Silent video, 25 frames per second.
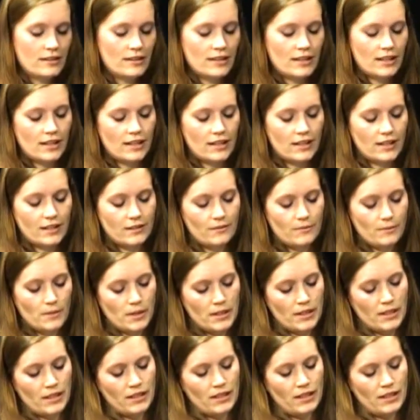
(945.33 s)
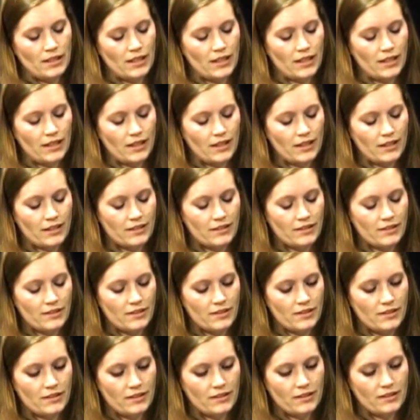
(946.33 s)
Uh, and
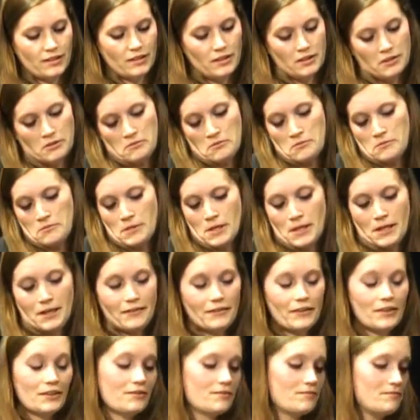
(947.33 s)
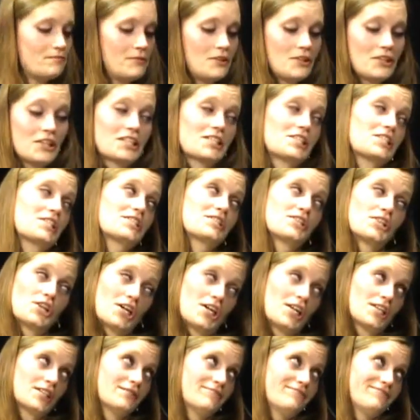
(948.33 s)
the, the list is
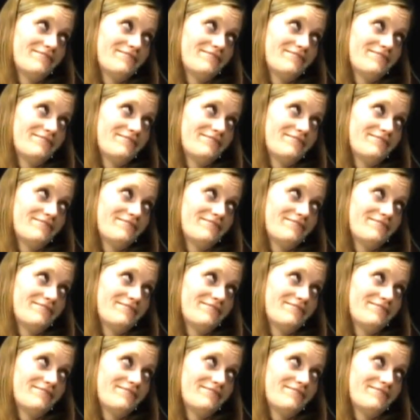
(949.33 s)
long,